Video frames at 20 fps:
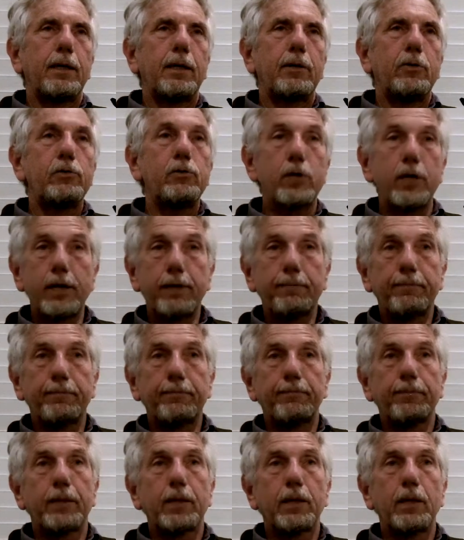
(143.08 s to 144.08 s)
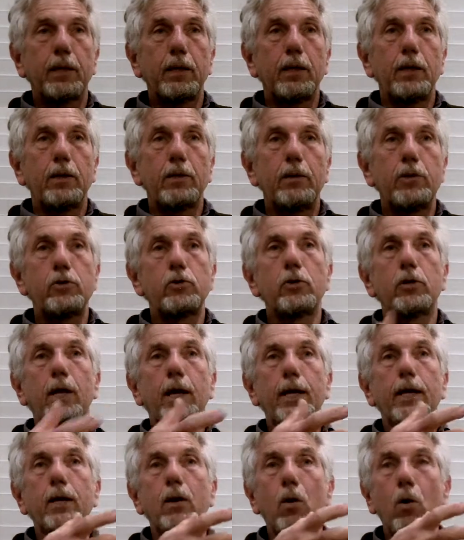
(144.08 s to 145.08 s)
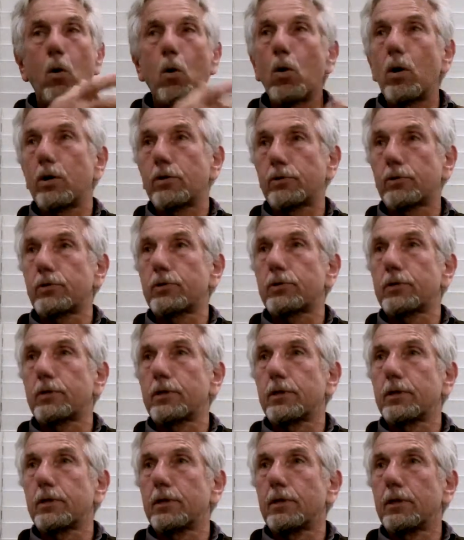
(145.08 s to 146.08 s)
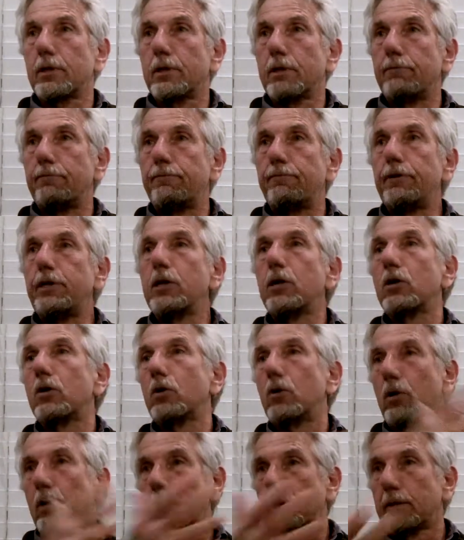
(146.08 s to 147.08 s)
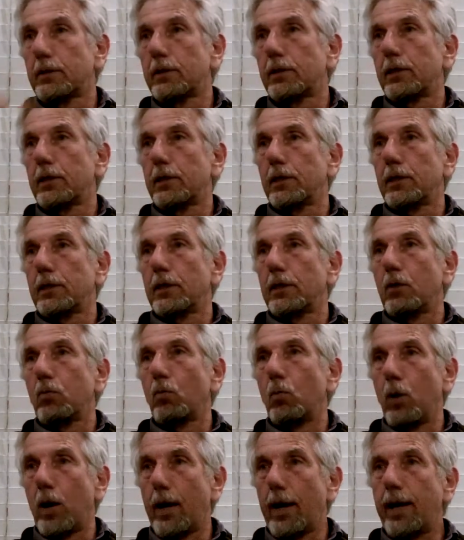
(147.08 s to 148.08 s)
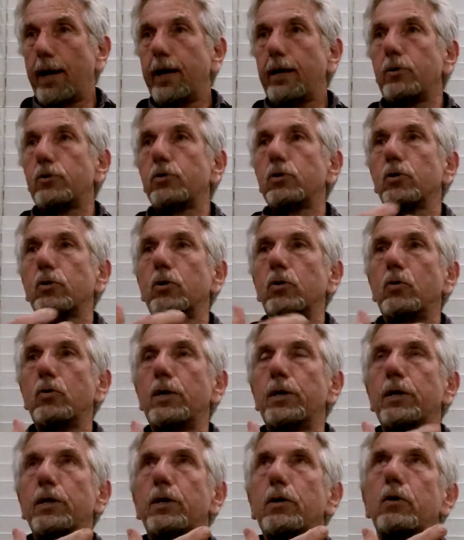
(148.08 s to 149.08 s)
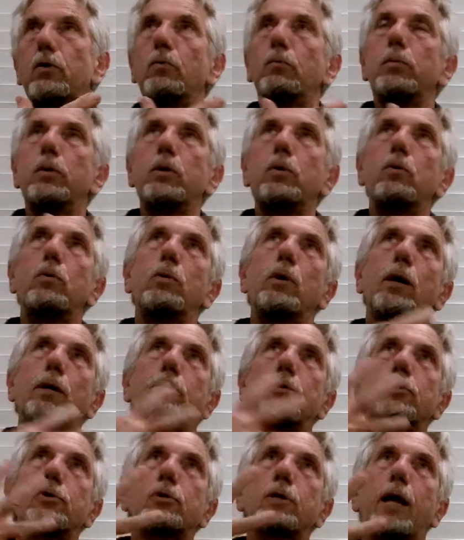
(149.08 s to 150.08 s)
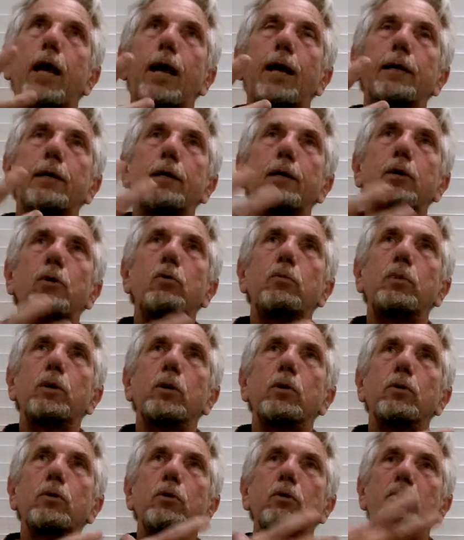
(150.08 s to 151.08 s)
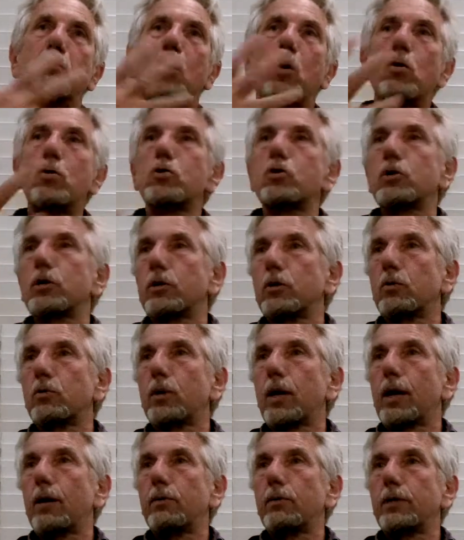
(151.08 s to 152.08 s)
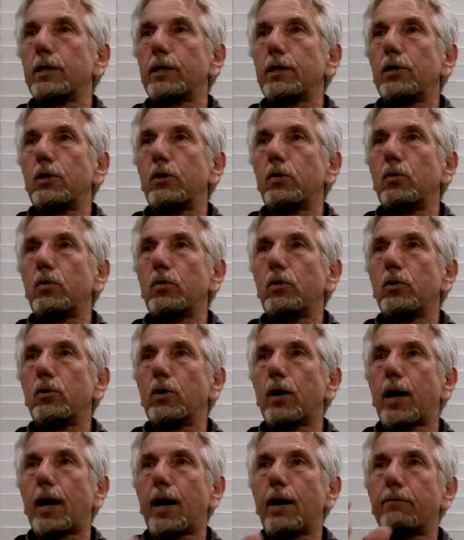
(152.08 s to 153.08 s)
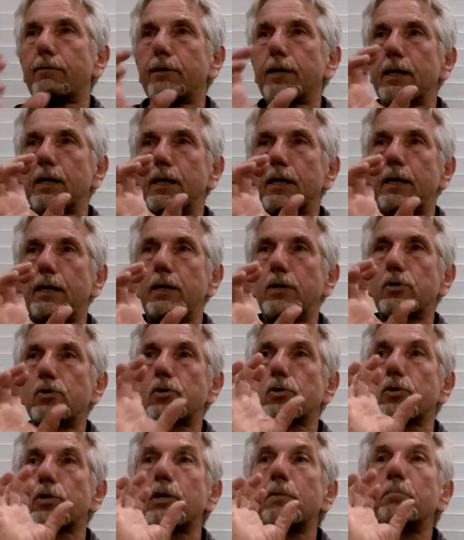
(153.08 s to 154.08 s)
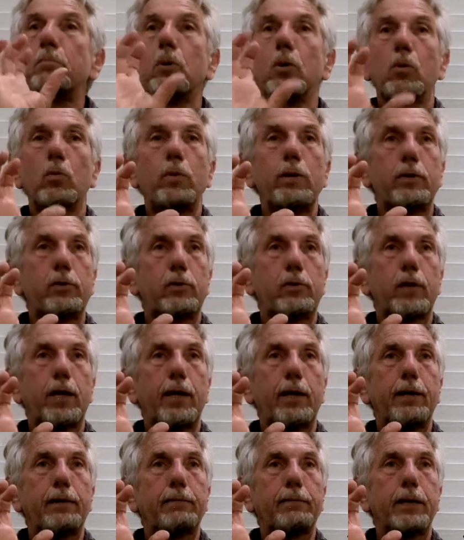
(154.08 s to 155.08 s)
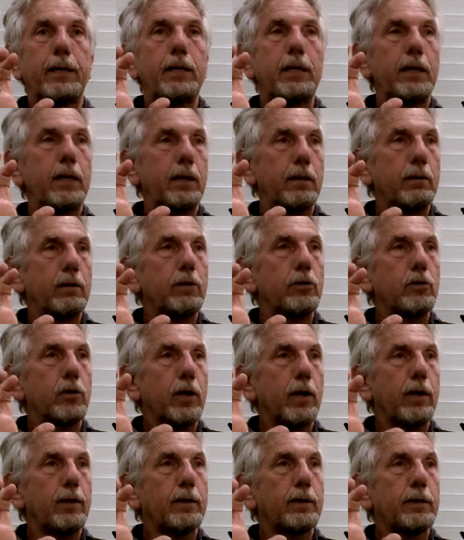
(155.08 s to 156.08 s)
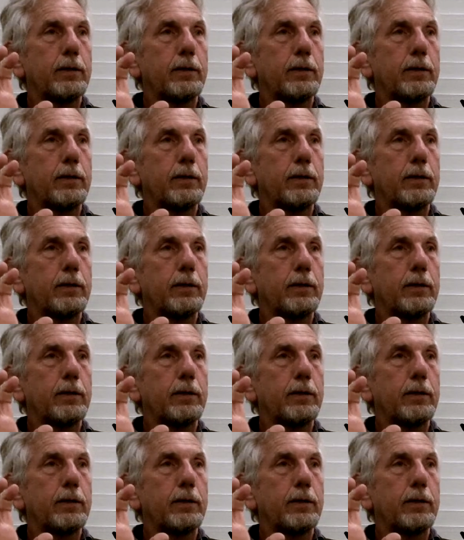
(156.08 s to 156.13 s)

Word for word: You see? These are like a horse, a vehicle, a way to you, you understand it, you build your emotion around it, you, you have a symbol, we say in English, huh?